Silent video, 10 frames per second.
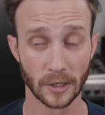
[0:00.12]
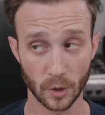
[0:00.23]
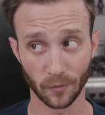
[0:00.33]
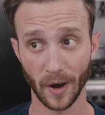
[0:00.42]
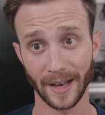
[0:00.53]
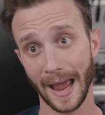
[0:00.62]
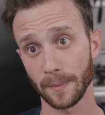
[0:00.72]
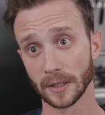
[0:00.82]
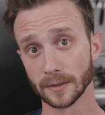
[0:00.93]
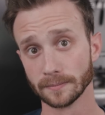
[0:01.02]
So it finally
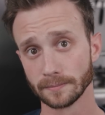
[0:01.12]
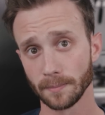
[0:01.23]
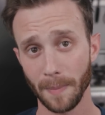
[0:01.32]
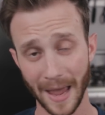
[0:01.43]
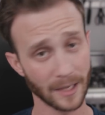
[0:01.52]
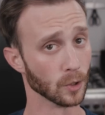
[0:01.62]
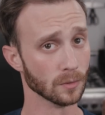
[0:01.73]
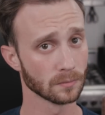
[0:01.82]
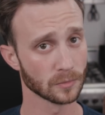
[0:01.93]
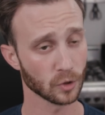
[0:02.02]
happened.
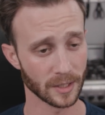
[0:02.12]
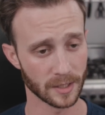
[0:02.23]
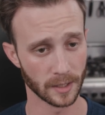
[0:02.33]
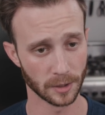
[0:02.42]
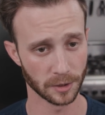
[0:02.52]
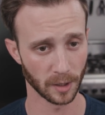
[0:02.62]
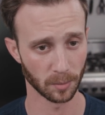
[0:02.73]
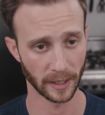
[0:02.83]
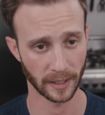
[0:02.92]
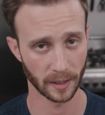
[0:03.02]
Pangu, trusted
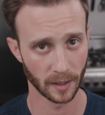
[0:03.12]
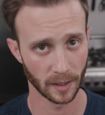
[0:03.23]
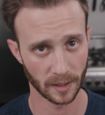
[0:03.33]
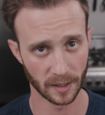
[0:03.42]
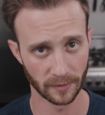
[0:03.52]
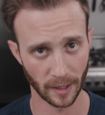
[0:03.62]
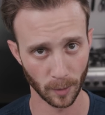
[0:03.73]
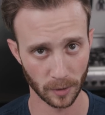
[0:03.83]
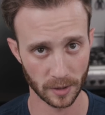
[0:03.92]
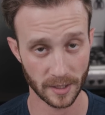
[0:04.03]
jailbreak
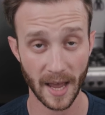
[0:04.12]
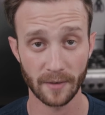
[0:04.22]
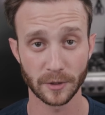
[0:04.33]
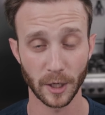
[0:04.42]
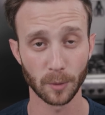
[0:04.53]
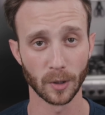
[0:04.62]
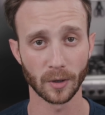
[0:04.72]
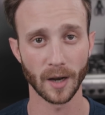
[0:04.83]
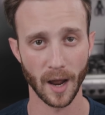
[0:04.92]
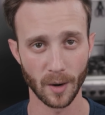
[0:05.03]
developers, have
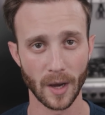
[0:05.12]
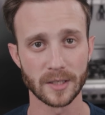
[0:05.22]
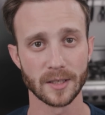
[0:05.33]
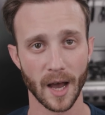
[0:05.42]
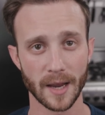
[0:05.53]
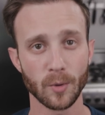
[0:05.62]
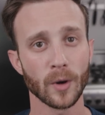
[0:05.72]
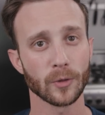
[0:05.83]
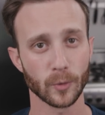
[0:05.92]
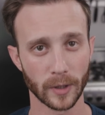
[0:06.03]
jailbroken iOS
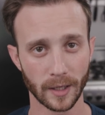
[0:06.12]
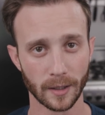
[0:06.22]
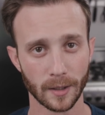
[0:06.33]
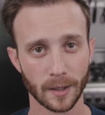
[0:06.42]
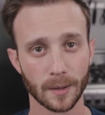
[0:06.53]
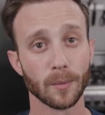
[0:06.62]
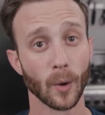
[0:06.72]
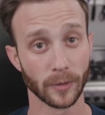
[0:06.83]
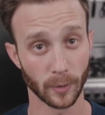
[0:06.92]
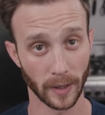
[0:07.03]

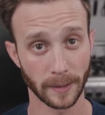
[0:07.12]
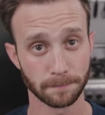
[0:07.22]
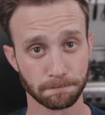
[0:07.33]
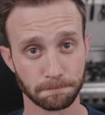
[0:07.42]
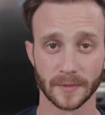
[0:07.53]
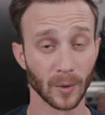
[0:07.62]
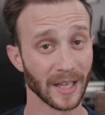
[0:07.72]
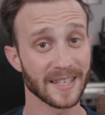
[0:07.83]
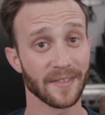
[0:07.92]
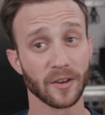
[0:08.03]
9.3.3. Now with
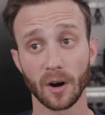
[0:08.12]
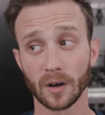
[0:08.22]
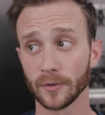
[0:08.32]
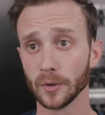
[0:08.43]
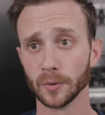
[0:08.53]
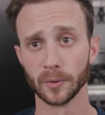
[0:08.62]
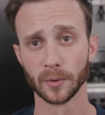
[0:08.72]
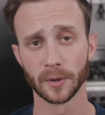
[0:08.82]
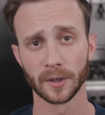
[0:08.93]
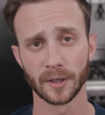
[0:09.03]
that said, there are a few
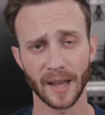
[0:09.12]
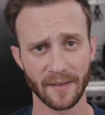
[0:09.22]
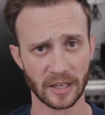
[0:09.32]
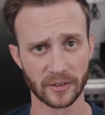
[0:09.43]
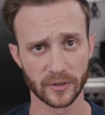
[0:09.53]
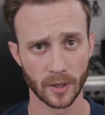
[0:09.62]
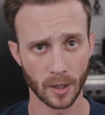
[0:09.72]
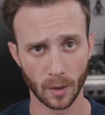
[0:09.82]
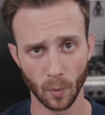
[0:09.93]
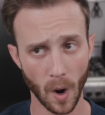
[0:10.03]
caveats.
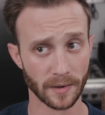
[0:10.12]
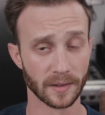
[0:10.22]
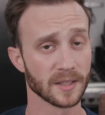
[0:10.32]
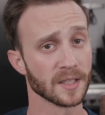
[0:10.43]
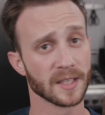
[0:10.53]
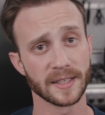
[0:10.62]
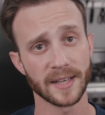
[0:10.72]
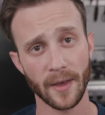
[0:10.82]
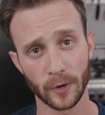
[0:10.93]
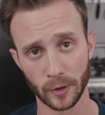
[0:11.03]
One, this is a
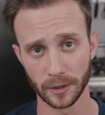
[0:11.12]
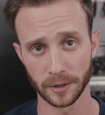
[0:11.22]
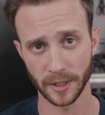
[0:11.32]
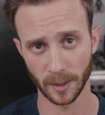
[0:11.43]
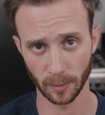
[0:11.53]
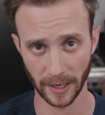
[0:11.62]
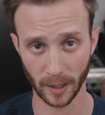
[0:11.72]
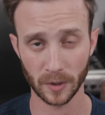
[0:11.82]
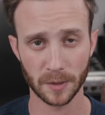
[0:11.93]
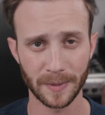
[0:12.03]
tethered
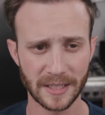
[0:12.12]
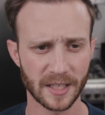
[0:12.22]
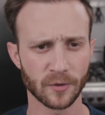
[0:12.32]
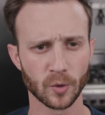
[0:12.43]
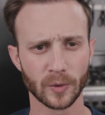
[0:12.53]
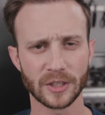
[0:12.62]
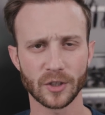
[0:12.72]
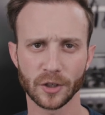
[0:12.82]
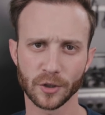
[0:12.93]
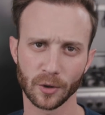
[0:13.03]
jailbreak, which means that if you
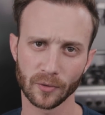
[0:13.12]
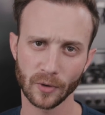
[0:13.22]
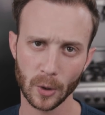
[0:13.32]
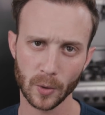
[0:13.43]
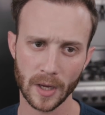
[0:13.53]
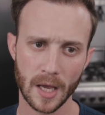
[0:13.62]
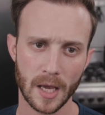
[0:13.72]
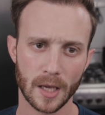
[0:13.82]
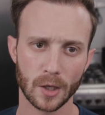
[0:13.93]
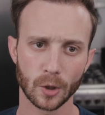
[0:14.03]
restart your phone,
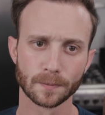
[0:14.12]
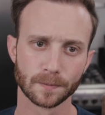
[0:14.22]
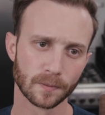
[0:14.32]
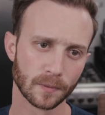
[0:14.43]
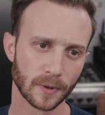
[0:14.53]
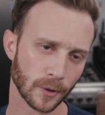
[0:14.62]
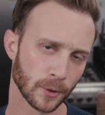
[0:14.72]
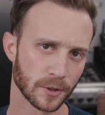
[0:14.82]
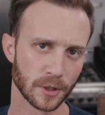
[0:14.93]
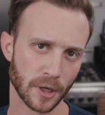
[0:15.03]
you'll
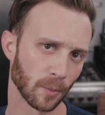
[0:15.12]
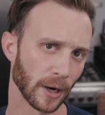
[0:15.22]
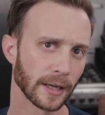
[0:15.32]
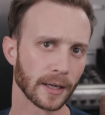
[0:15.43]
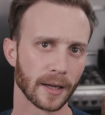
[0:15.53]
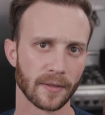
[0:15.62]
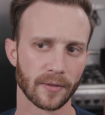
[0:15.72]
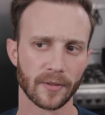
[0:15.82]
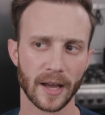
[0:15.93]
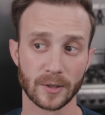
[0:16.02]
lose the jailbreak,
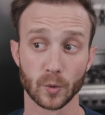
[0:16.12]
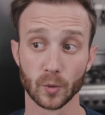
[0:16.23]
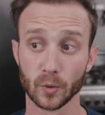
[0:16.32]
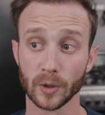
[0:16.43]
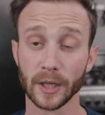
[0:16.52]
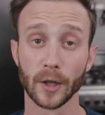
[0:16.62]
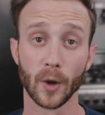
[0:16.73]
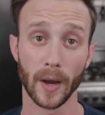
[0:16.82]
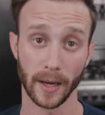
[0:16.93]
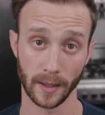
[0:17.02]
and that's real
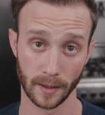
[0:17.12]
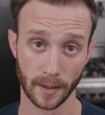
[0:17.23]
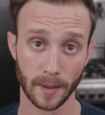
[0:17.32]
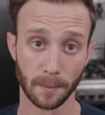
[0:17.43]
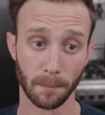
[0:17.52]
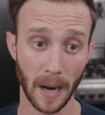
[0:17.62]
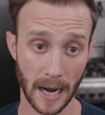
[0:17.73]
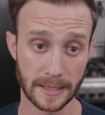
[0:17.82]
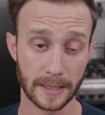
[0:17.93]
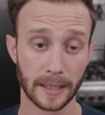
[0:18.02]
annoying.
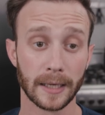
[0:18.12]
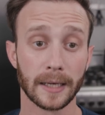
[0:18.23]
But